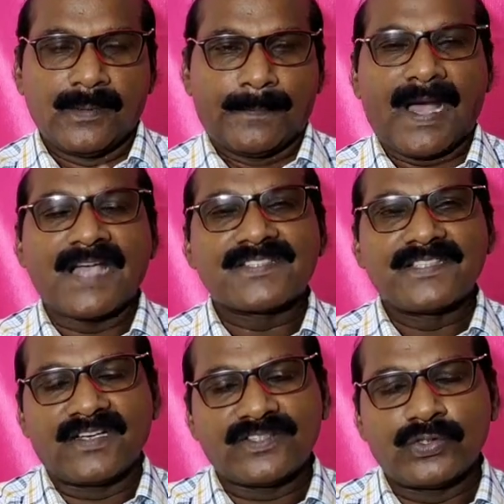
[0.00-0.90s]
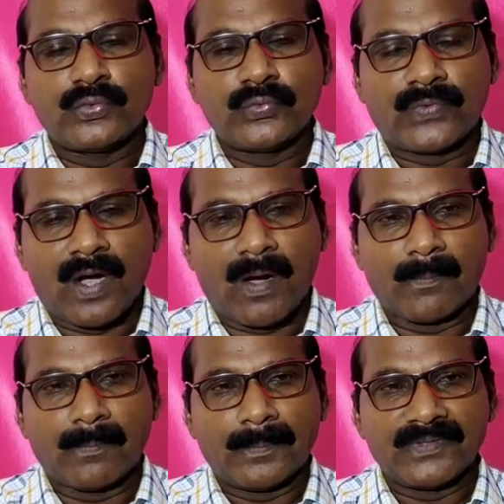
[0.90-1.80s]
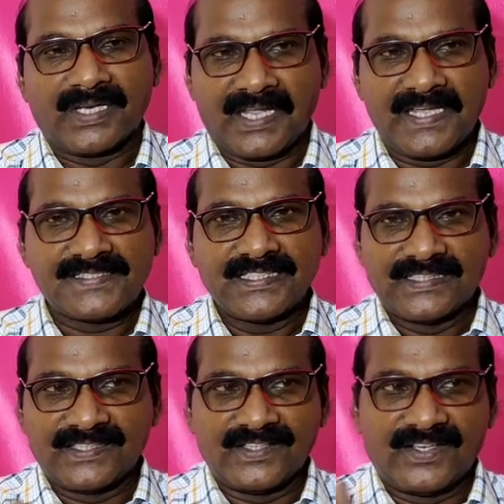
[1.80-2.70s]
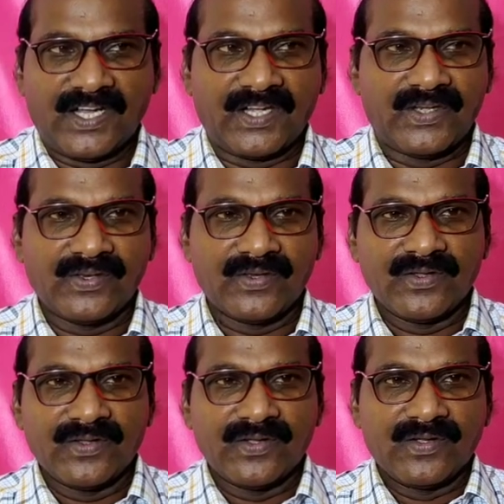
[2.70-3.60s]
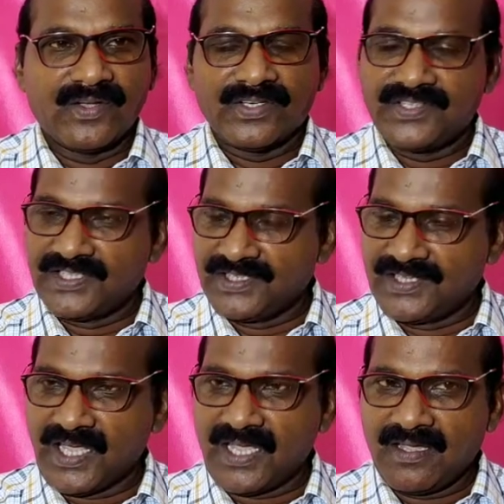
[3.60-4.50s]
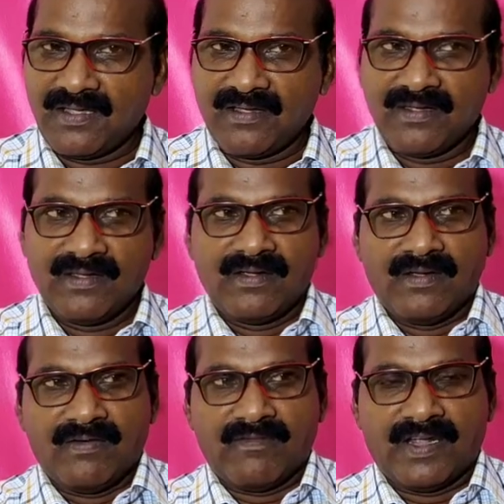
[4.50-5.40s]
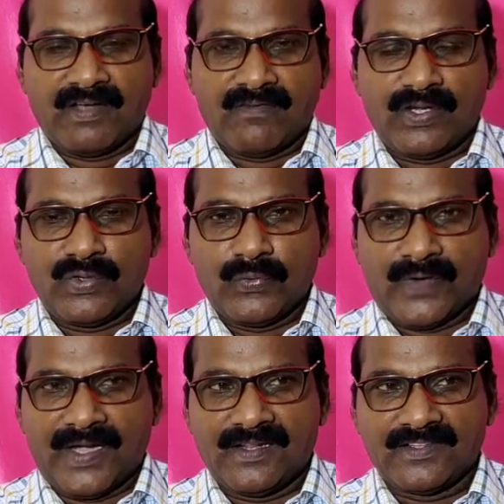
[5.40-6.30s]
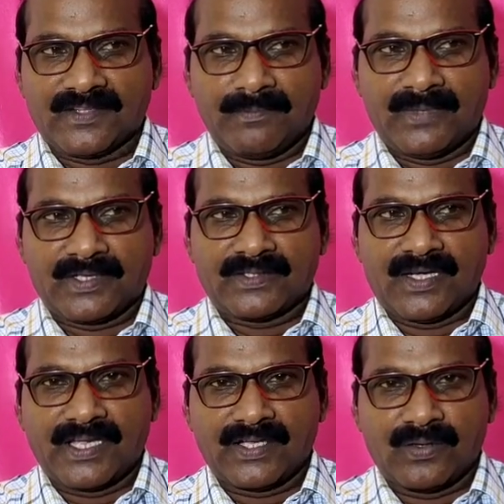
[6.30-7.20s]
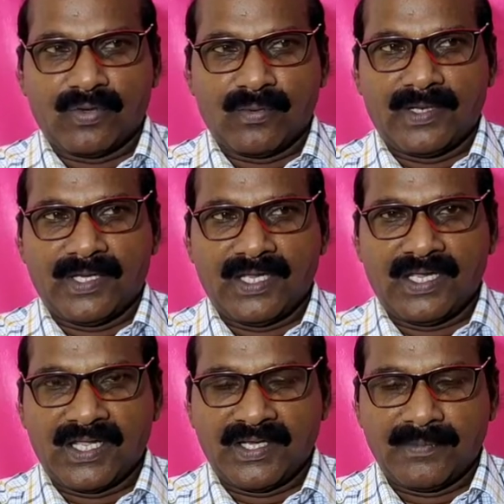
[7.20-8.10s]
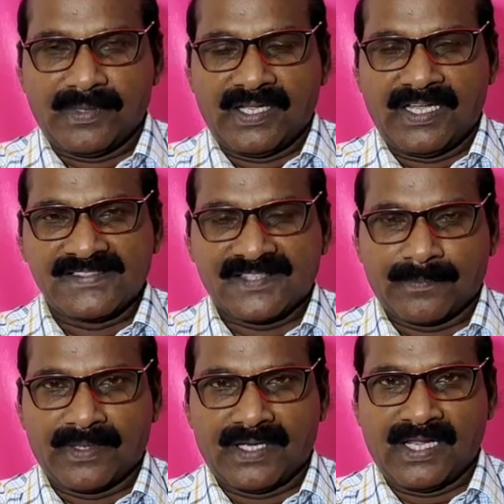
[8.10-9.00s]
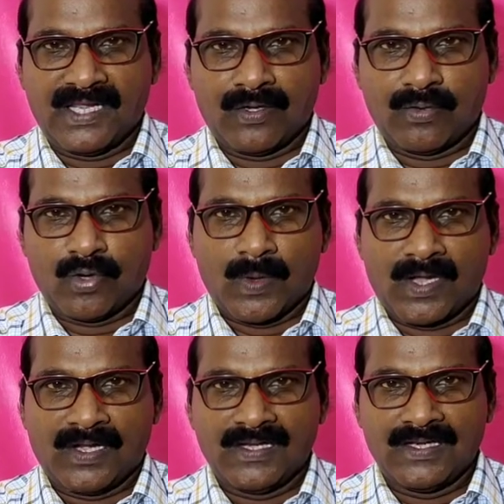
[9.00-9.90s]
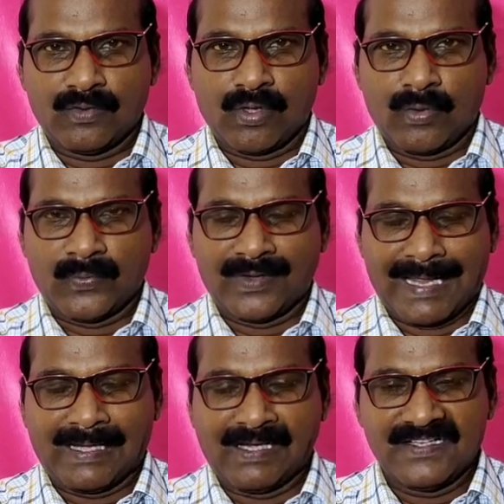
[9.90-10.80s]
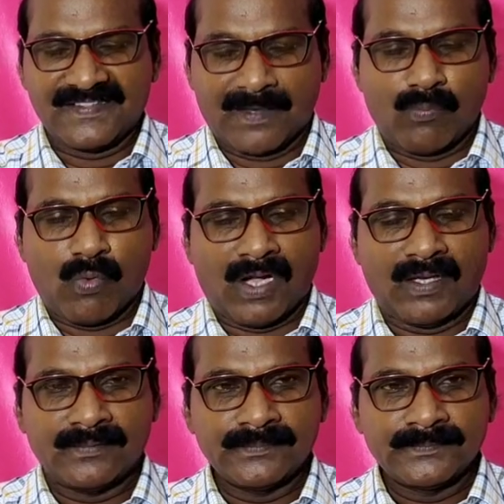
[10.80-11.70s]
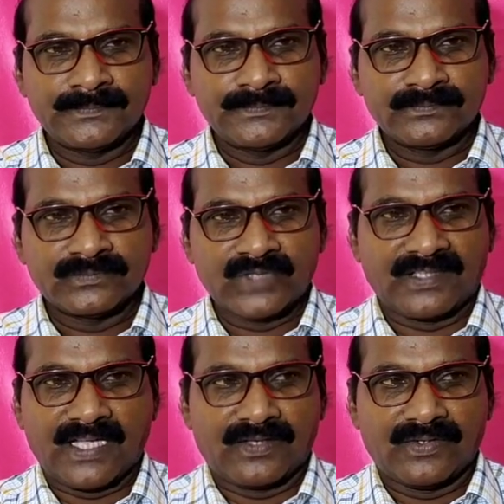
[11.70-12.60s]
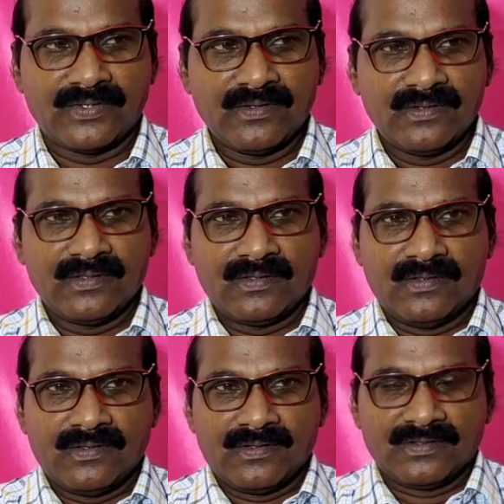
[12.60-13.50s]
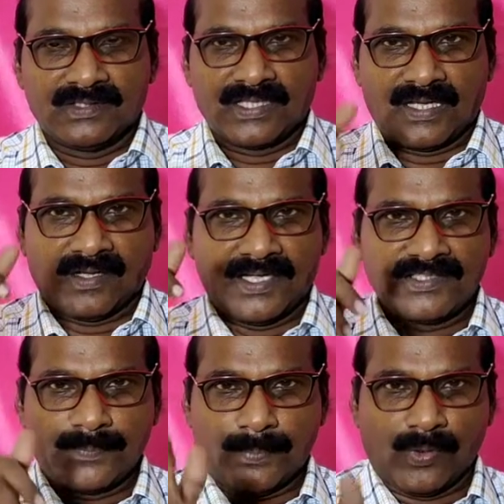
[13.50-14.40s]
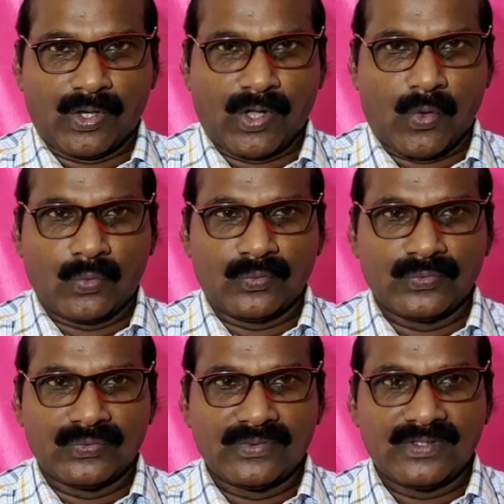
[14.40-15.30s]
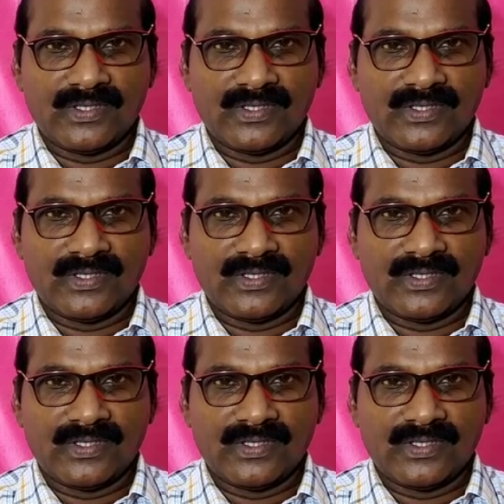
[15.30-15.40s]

past tense do form. That is did. Did they? Whenever you find the subject like nobody, anybody, somebody, no one, no, none, someone, like that, the right pronoun